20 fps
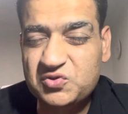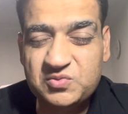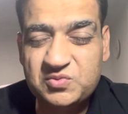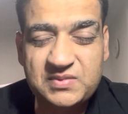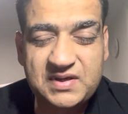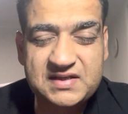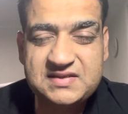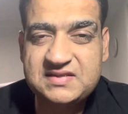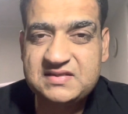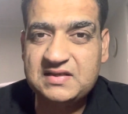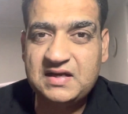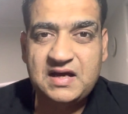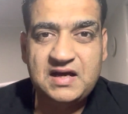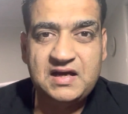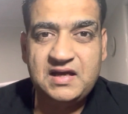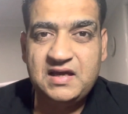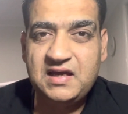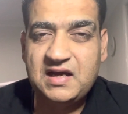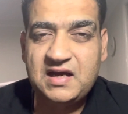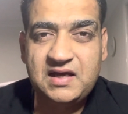months.
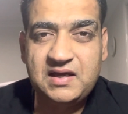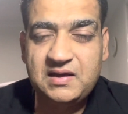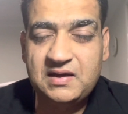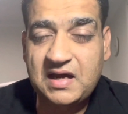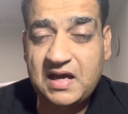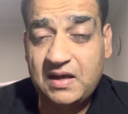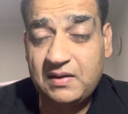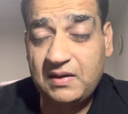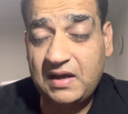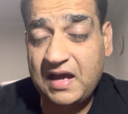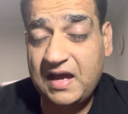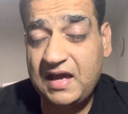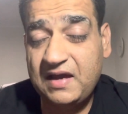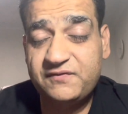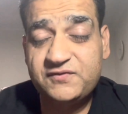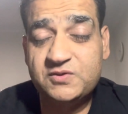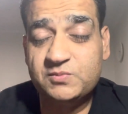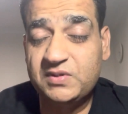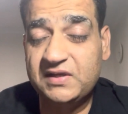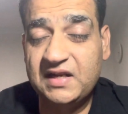I
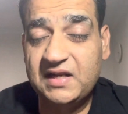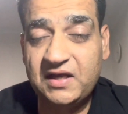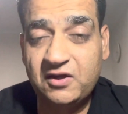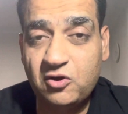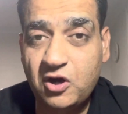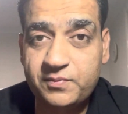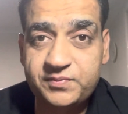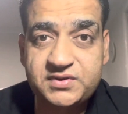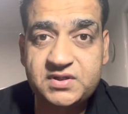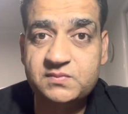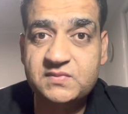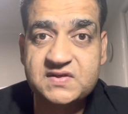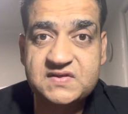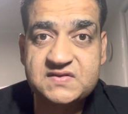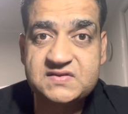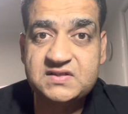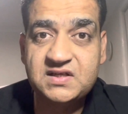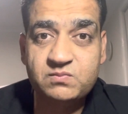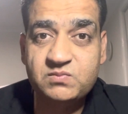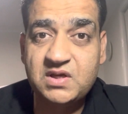have to be like
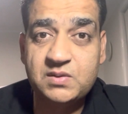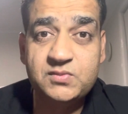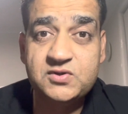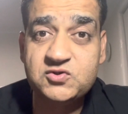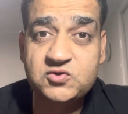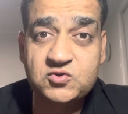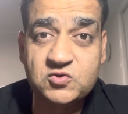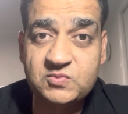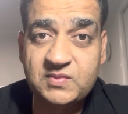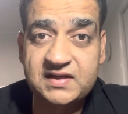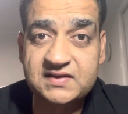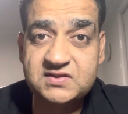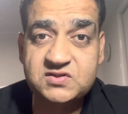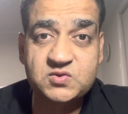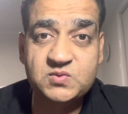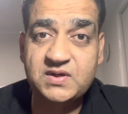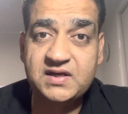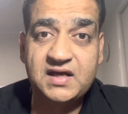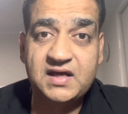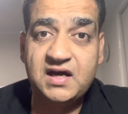optimistic. Maybe 2 months,
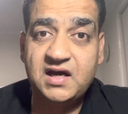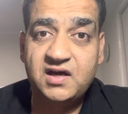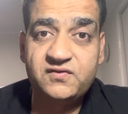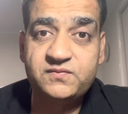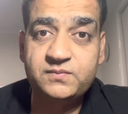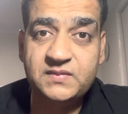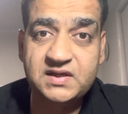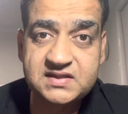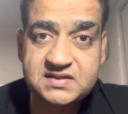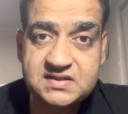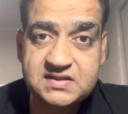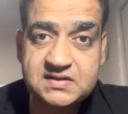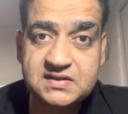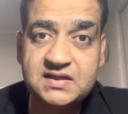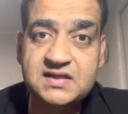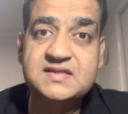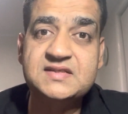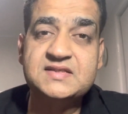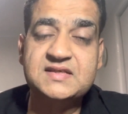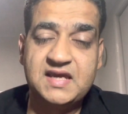2.5 months,
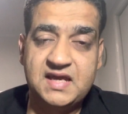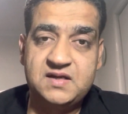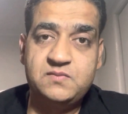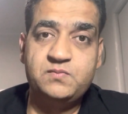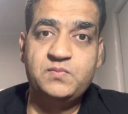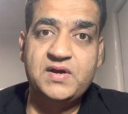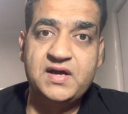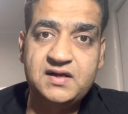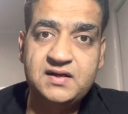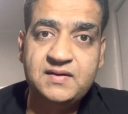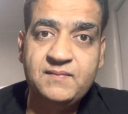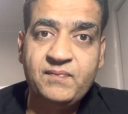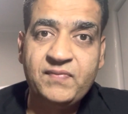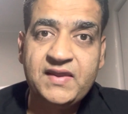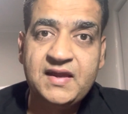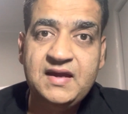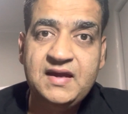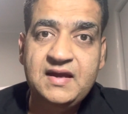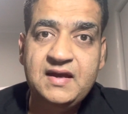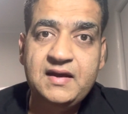things get better,
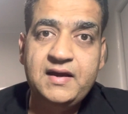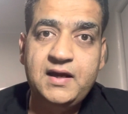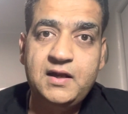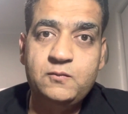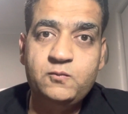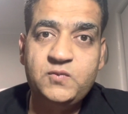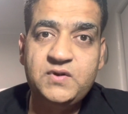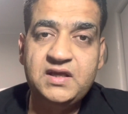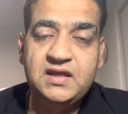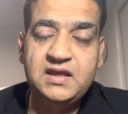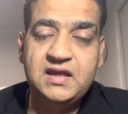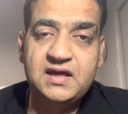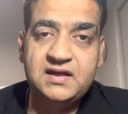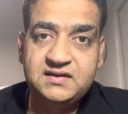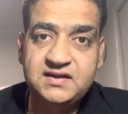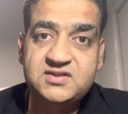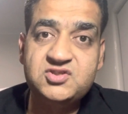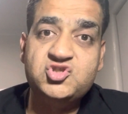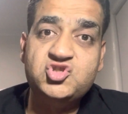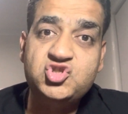and we get
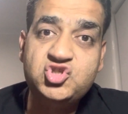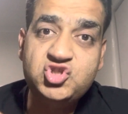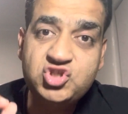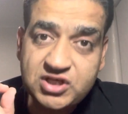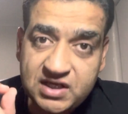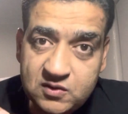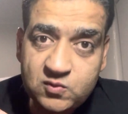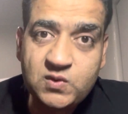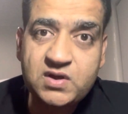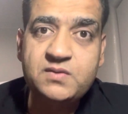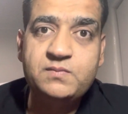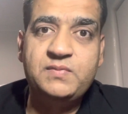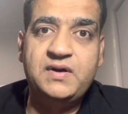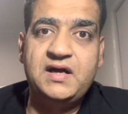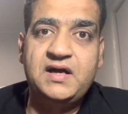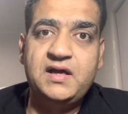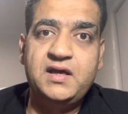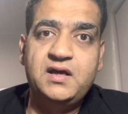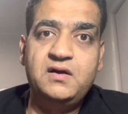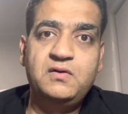the genuine
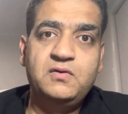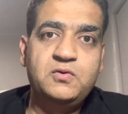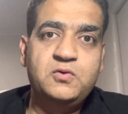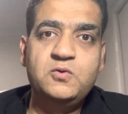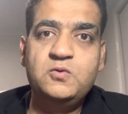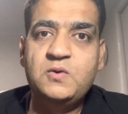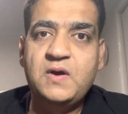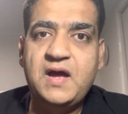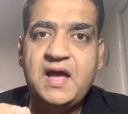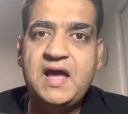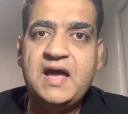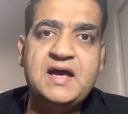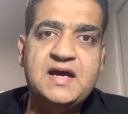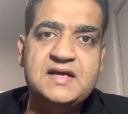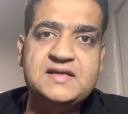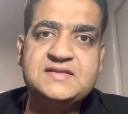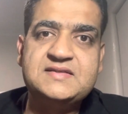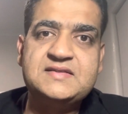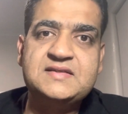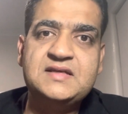buyer who
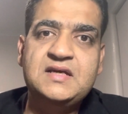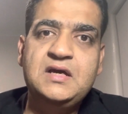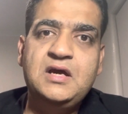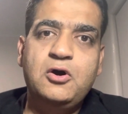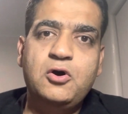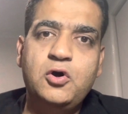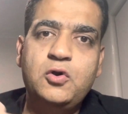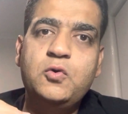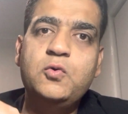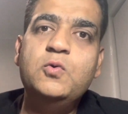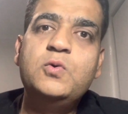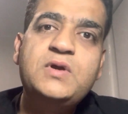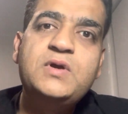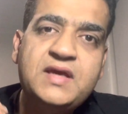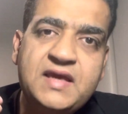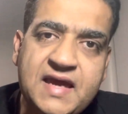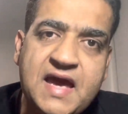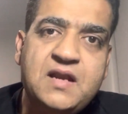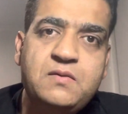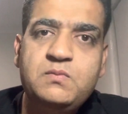has or who
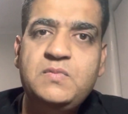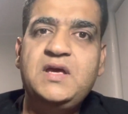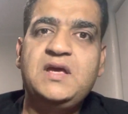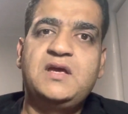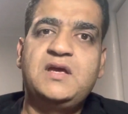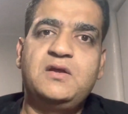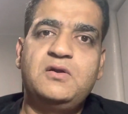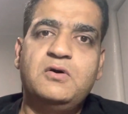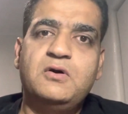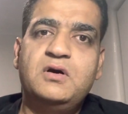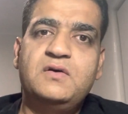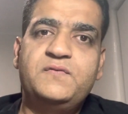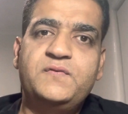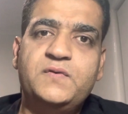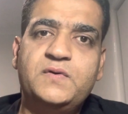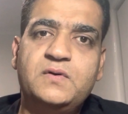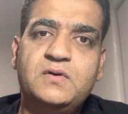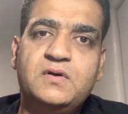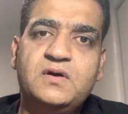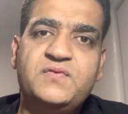can make an
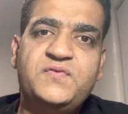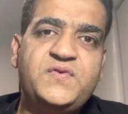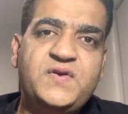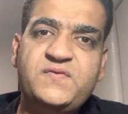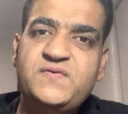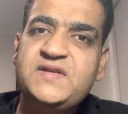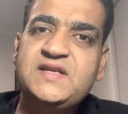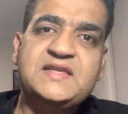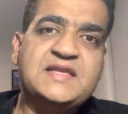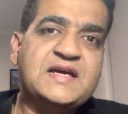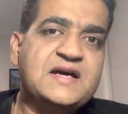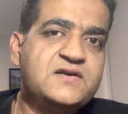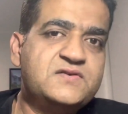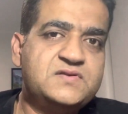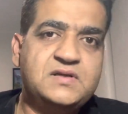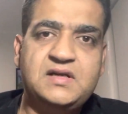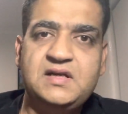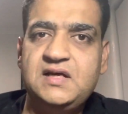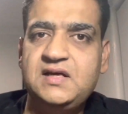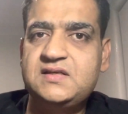offer of
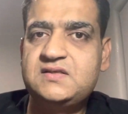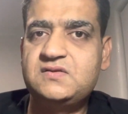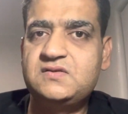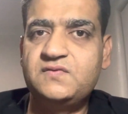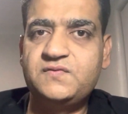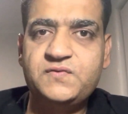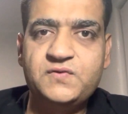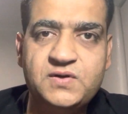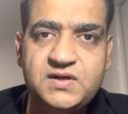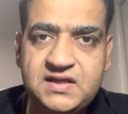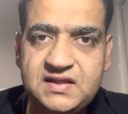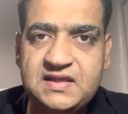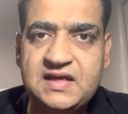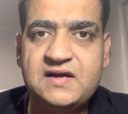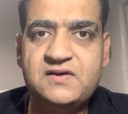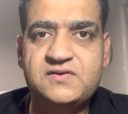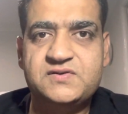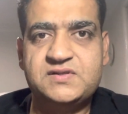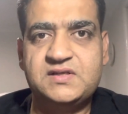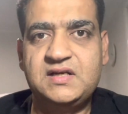50,000 less or
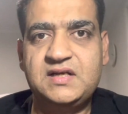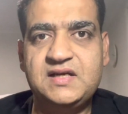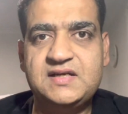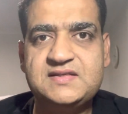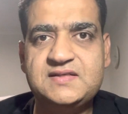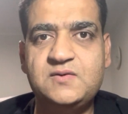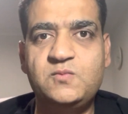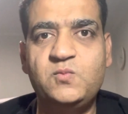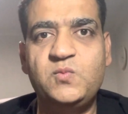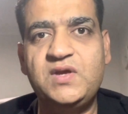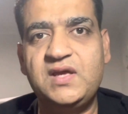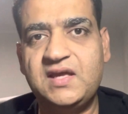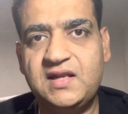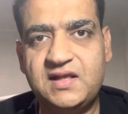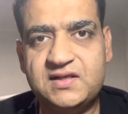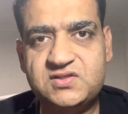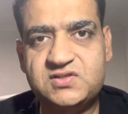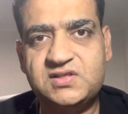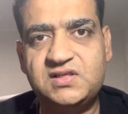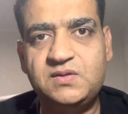40,000 less, and we can
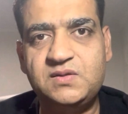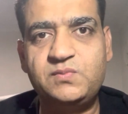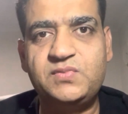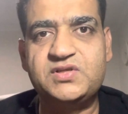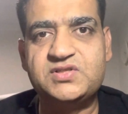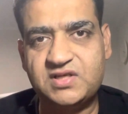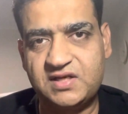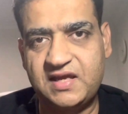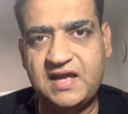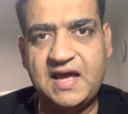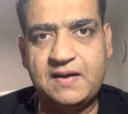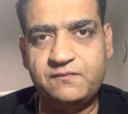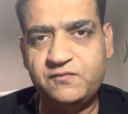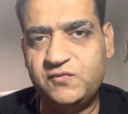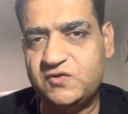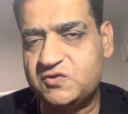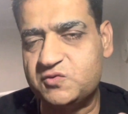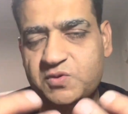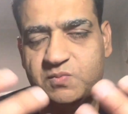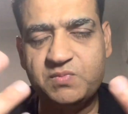actually bridge a gap,
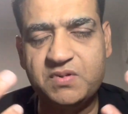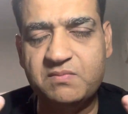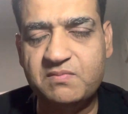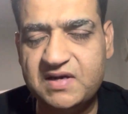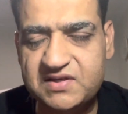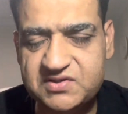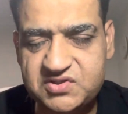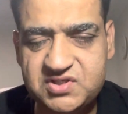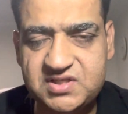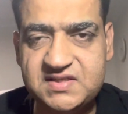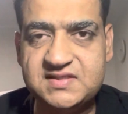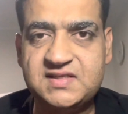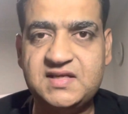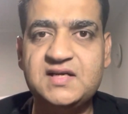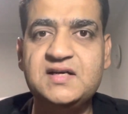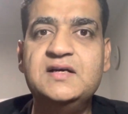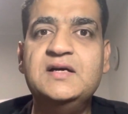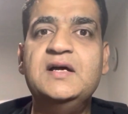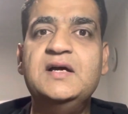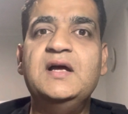which would be much
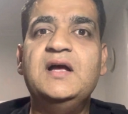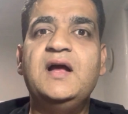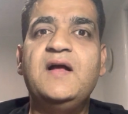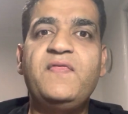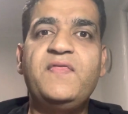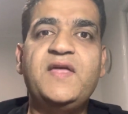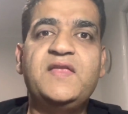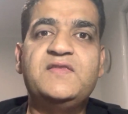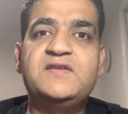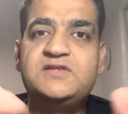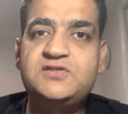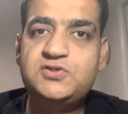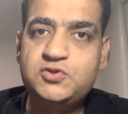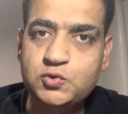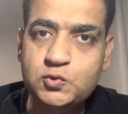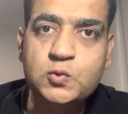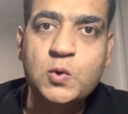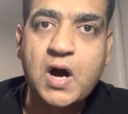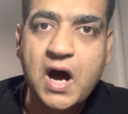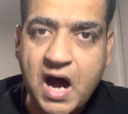easier than
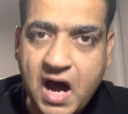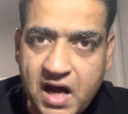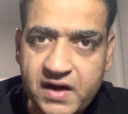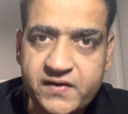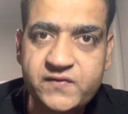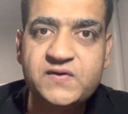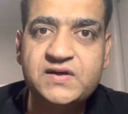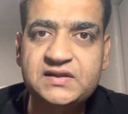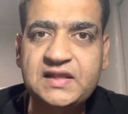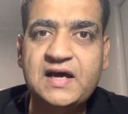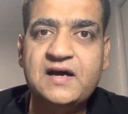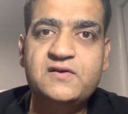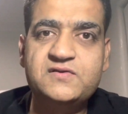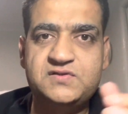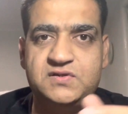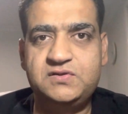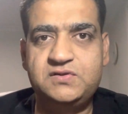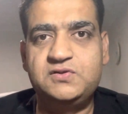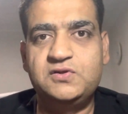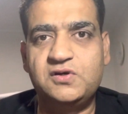
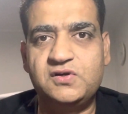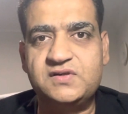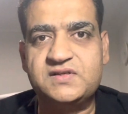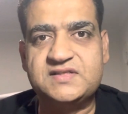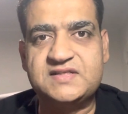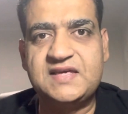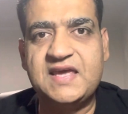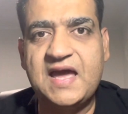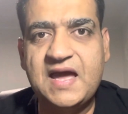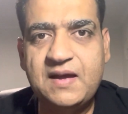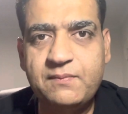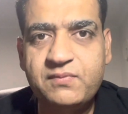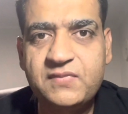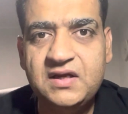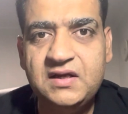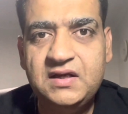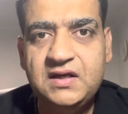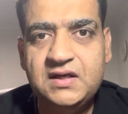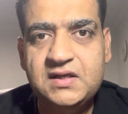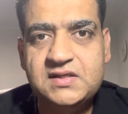$200,000 gap.
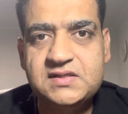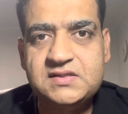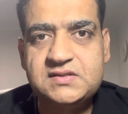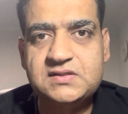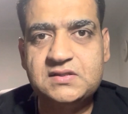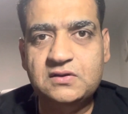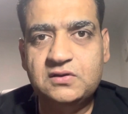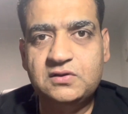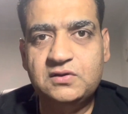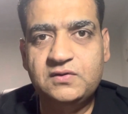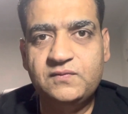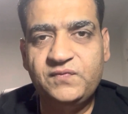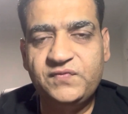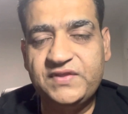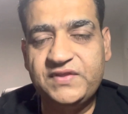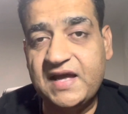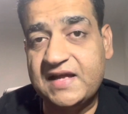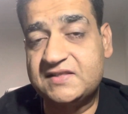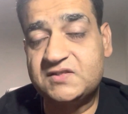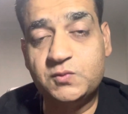So
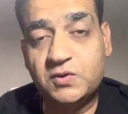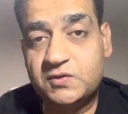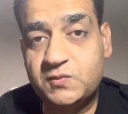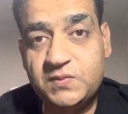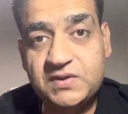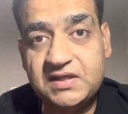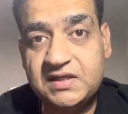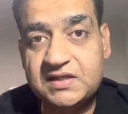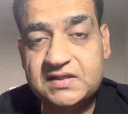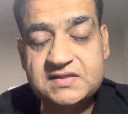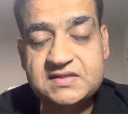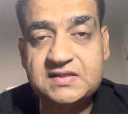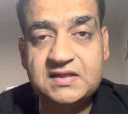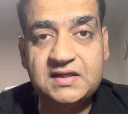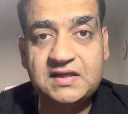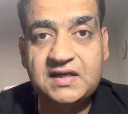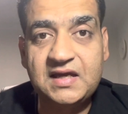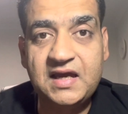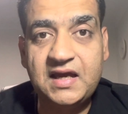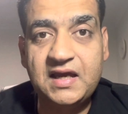that's what we can
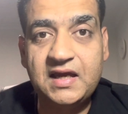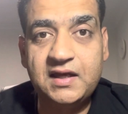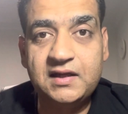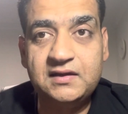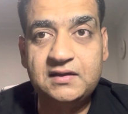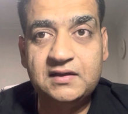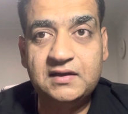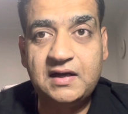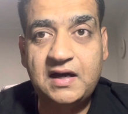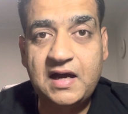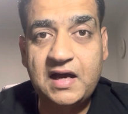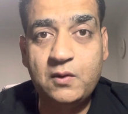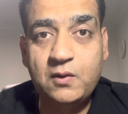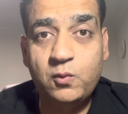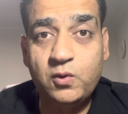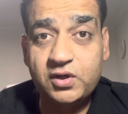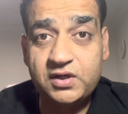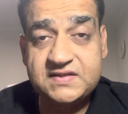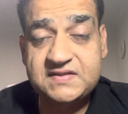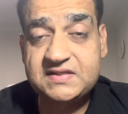say. And I
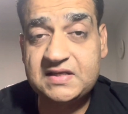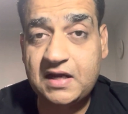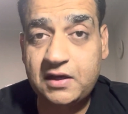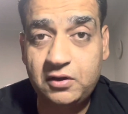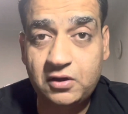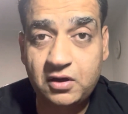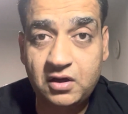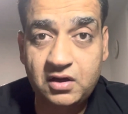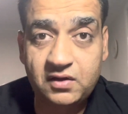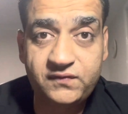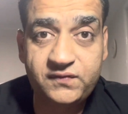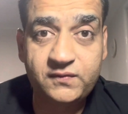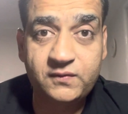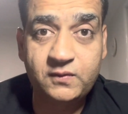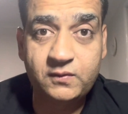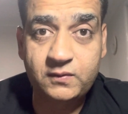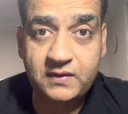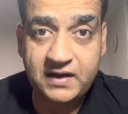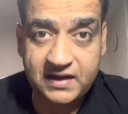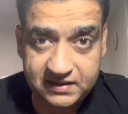want to sign off
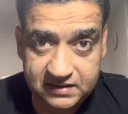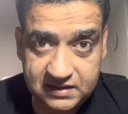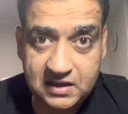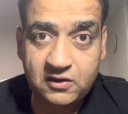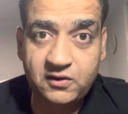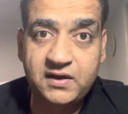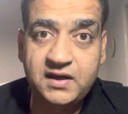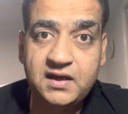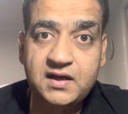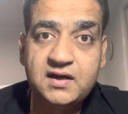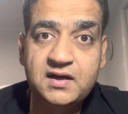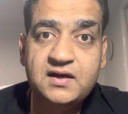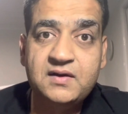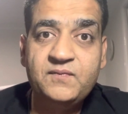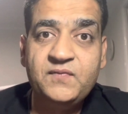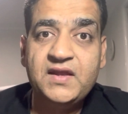right now here.